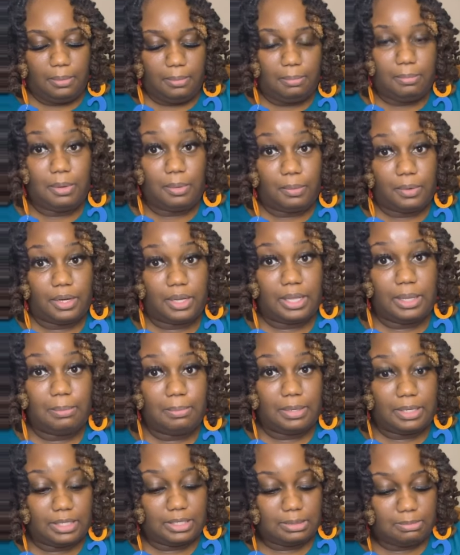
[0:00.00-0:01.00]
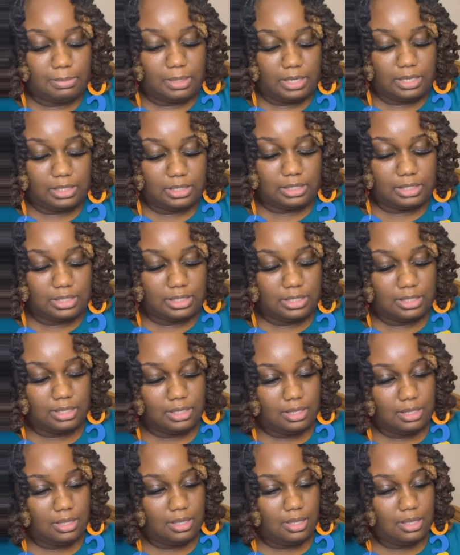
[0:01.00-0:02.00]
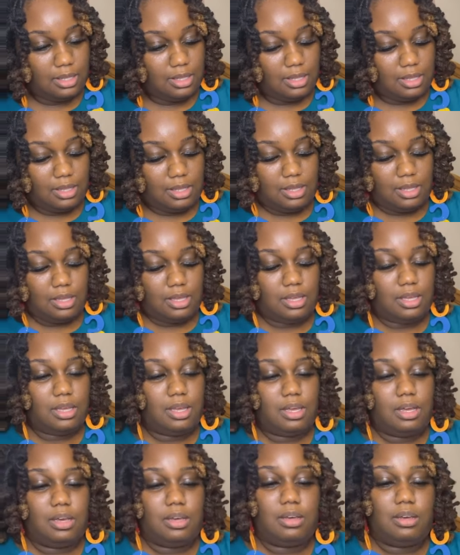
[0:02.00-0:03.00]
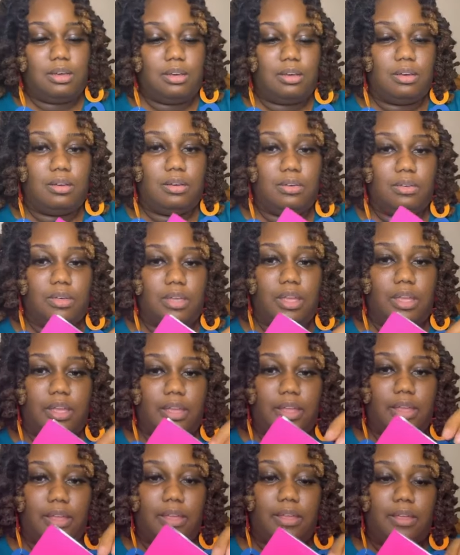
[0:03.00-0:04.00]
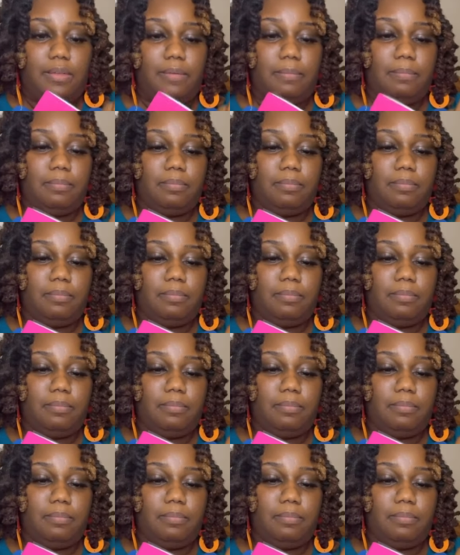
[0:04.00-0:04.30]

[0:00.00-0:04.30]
But we're keeping this box. Okay.